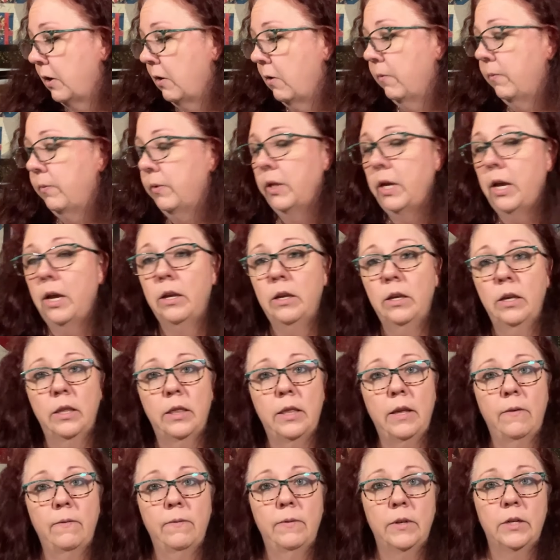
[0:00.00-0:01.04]
hopefully I can get
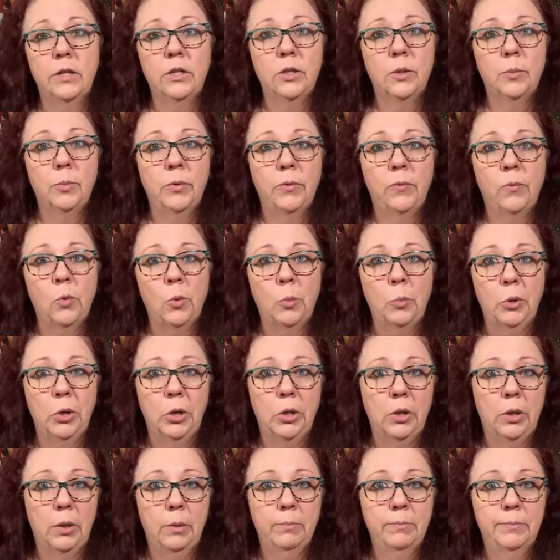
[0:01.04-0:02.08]
that finished before book
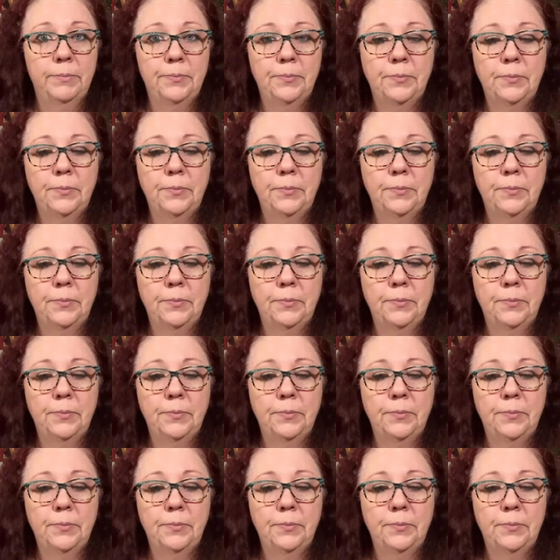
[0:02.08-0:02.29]
club.